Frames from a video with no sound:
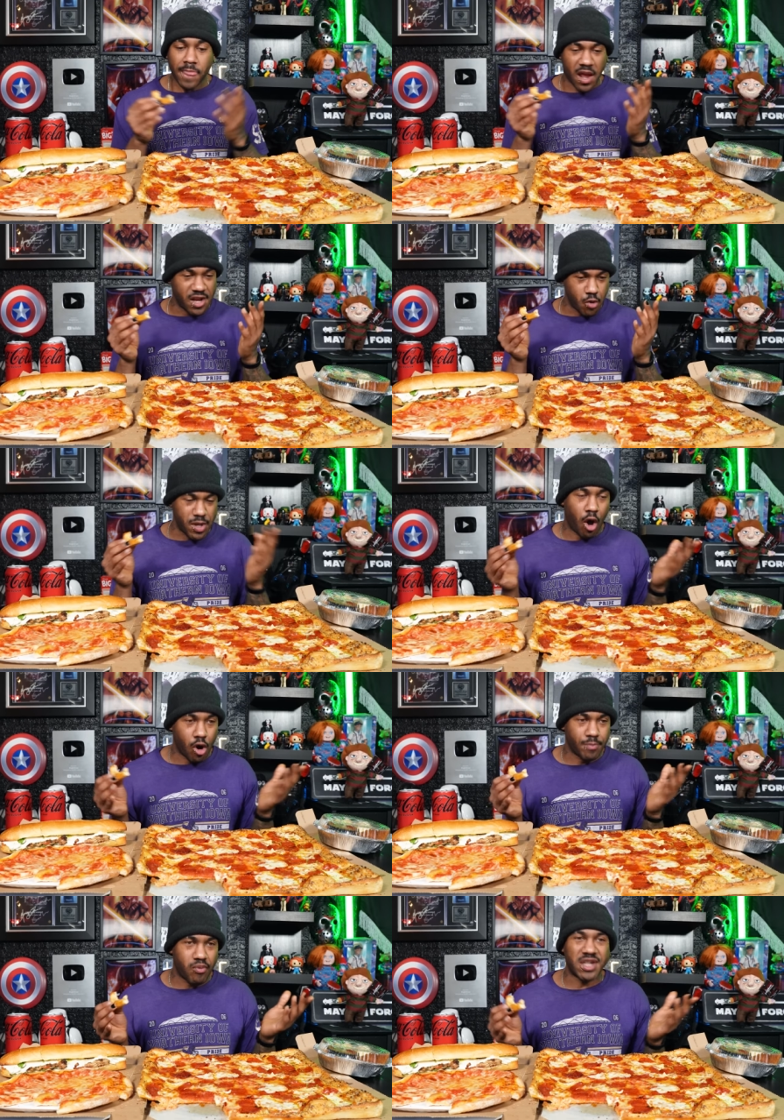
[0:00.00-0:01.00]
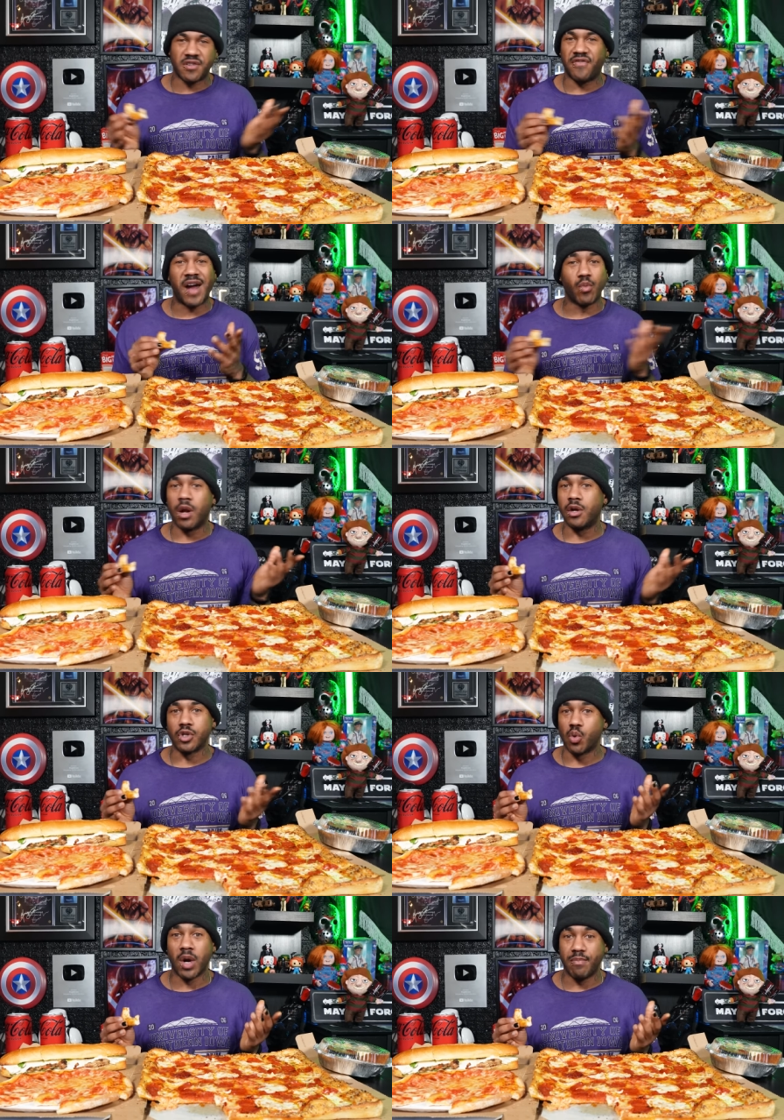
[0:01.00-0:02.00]
You'd be hard pressed to find one under
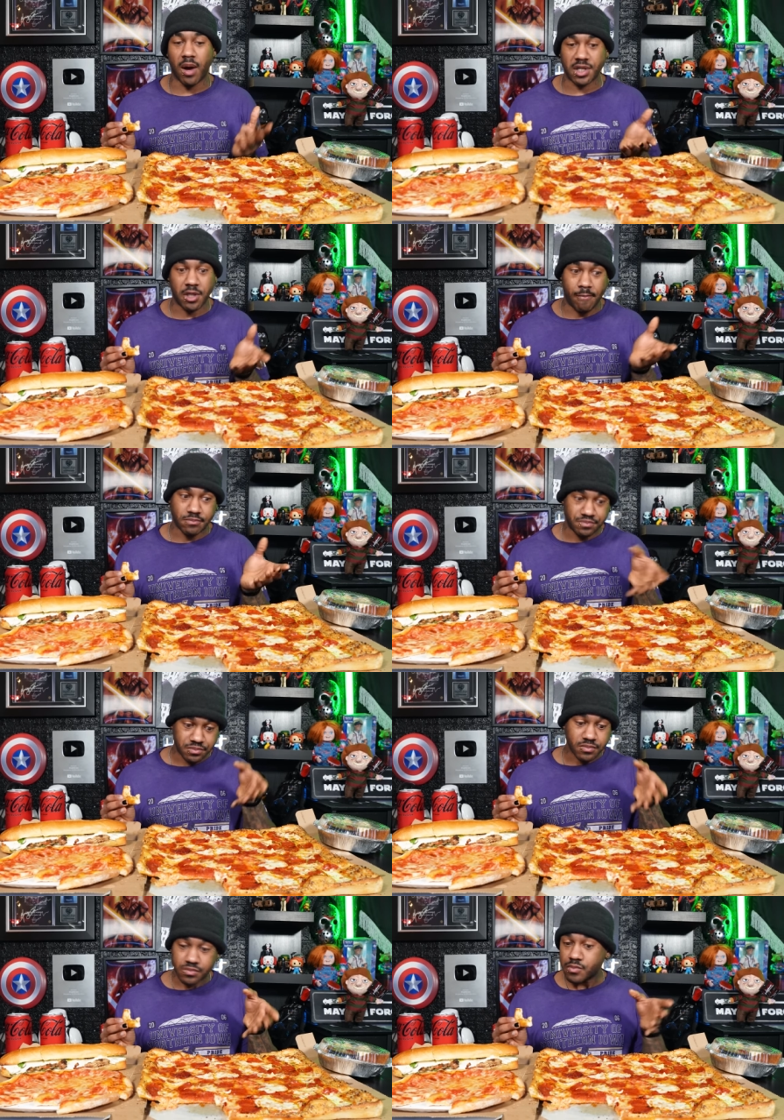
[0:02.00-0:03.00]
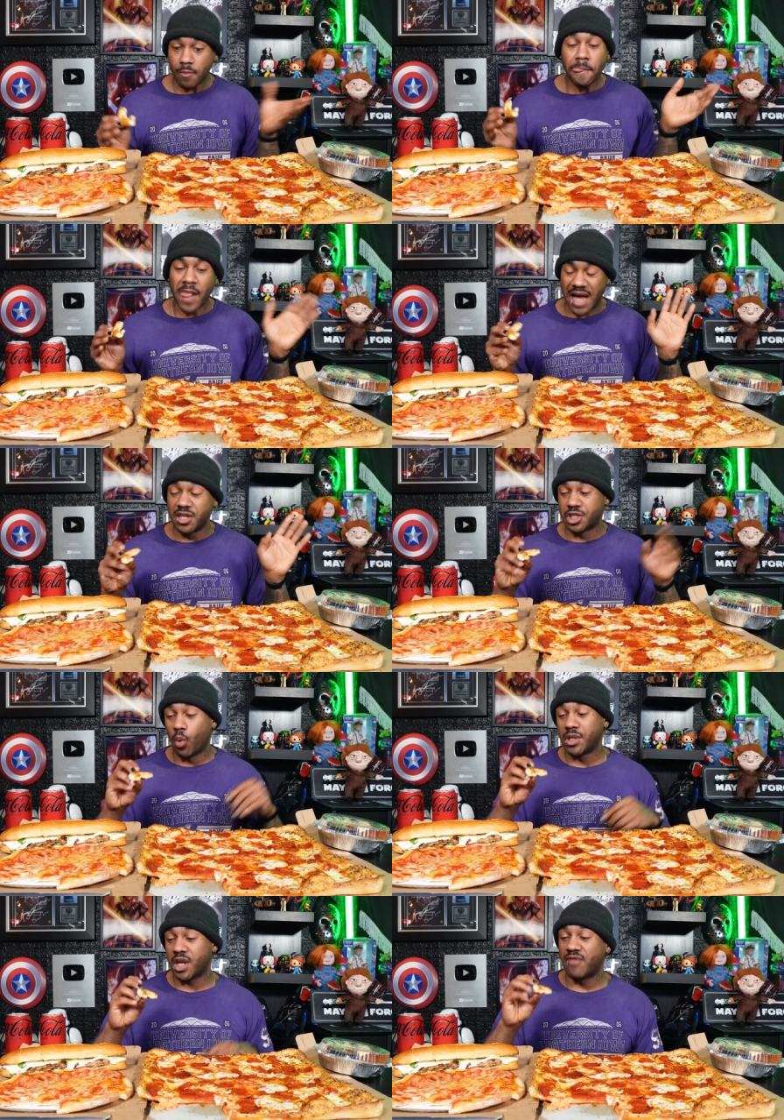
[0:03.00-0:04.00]
twenty bucks. At least the
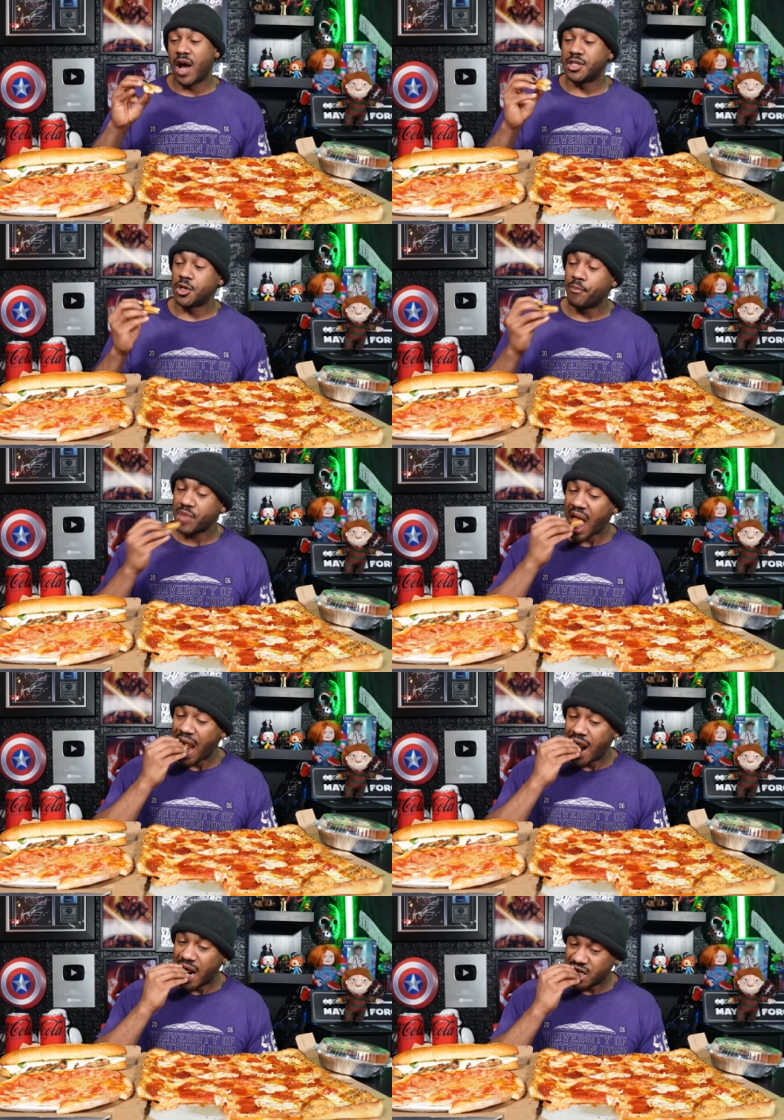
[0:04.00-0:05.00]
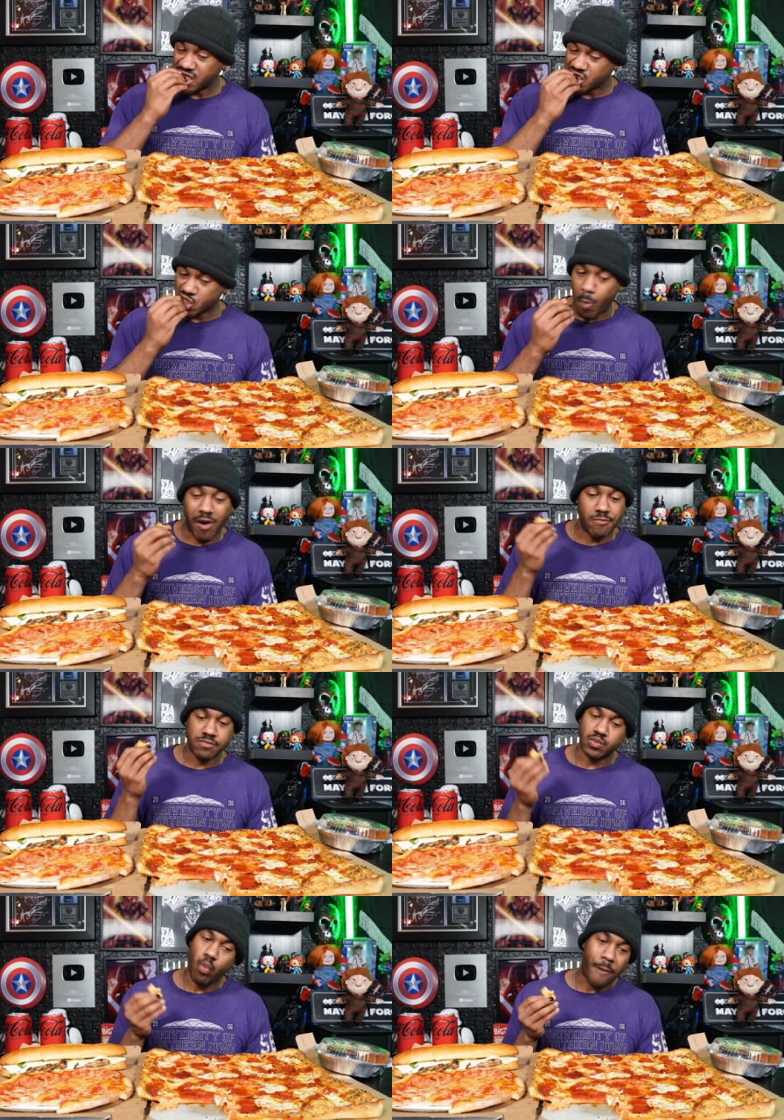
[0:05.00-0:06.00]
ones that I've gone to. But
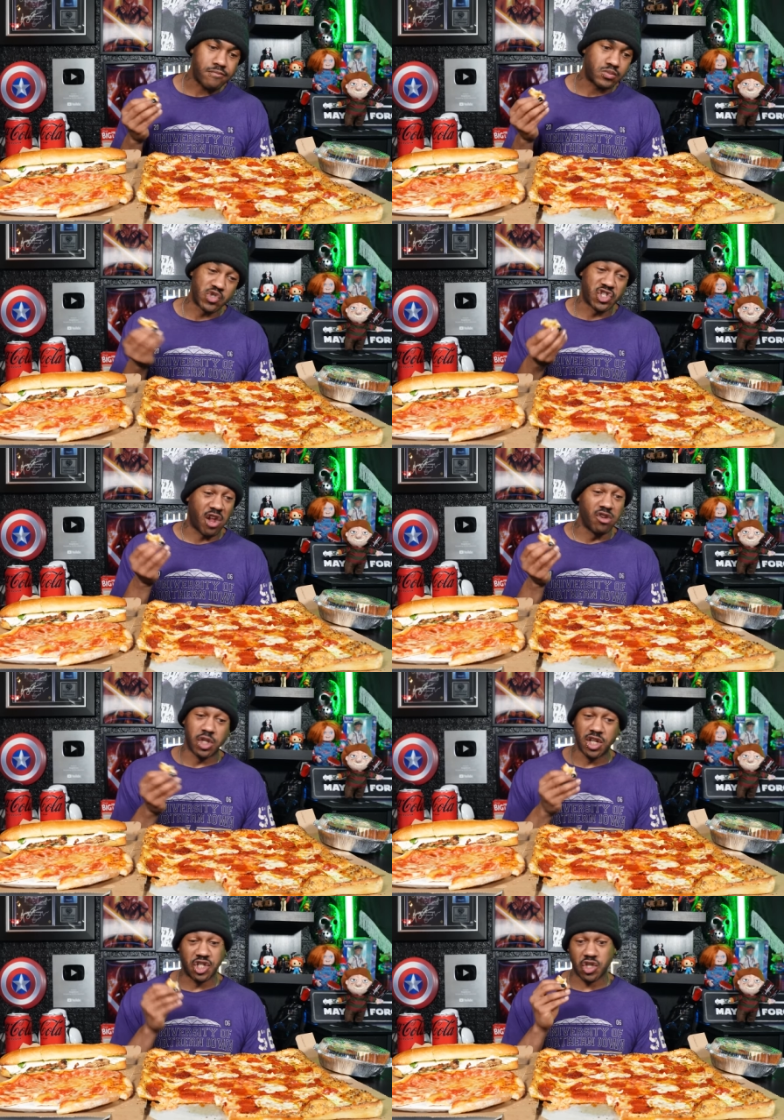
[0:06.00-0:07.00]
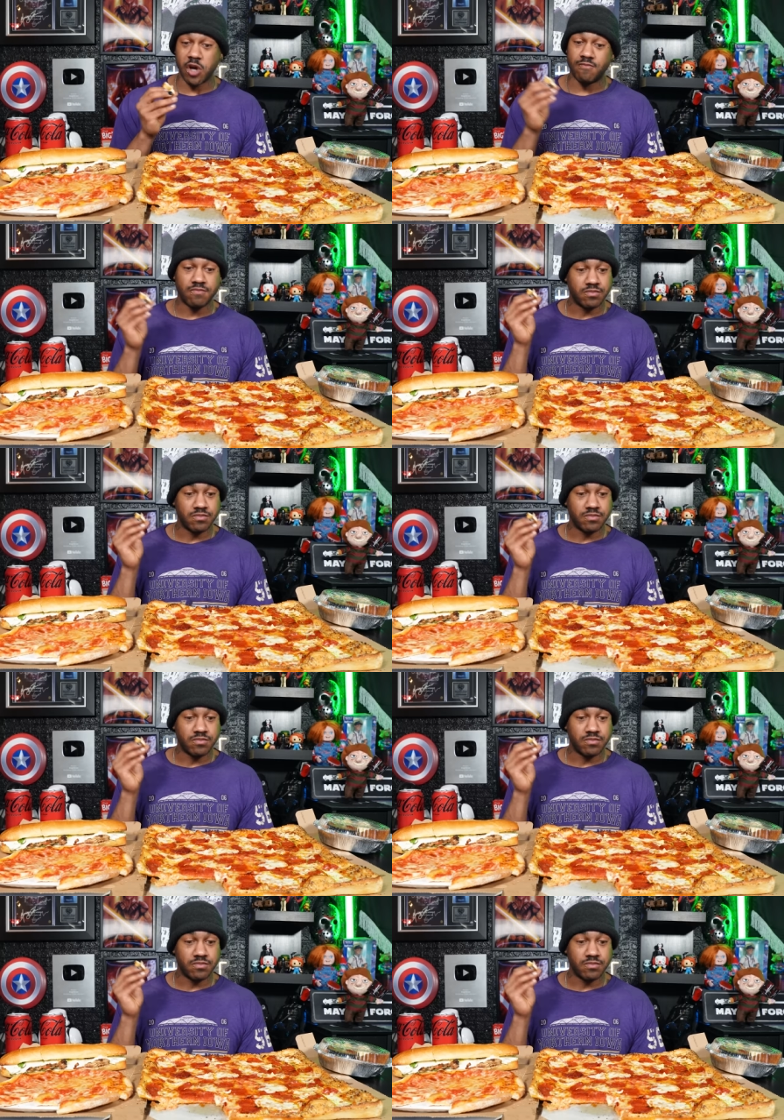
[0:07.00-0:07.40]
this is guilty. This is good.